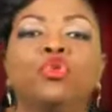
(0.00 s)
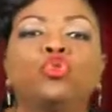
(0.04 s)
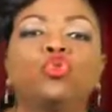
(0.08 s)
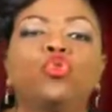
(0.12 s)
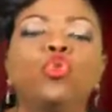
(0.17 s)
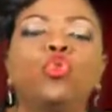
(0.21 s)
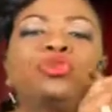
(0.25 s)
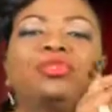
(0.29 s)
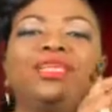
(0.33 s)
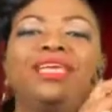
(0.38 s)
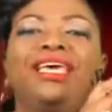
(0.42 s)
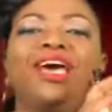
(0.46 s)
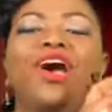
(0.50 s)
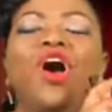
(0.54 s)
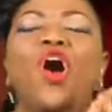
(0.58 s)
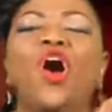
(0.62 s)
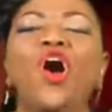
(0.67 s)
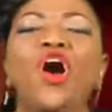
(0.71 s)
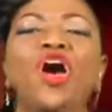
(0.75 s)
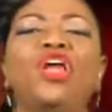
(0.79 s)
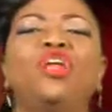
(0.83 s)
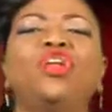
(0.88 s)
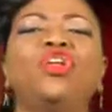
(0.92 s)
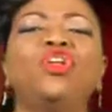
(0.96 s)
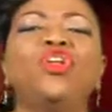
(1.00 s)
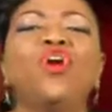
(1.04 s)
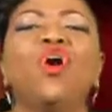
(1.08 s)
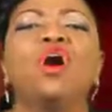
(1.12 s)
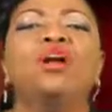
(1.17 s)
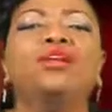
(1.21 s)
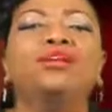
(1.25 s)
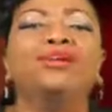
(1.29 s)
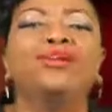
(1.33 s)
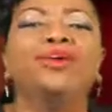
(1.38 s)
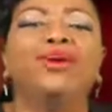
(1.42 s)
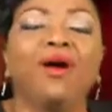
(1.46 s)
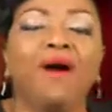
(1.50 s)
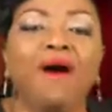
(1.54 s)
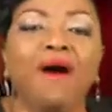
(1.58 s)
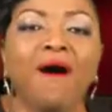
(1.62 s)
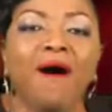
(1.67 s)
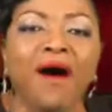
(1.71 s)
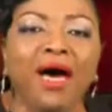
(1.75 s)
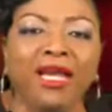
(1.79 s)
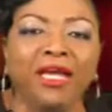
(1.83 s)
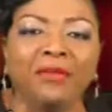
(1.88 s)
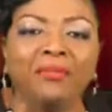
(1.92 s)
to the unknown God.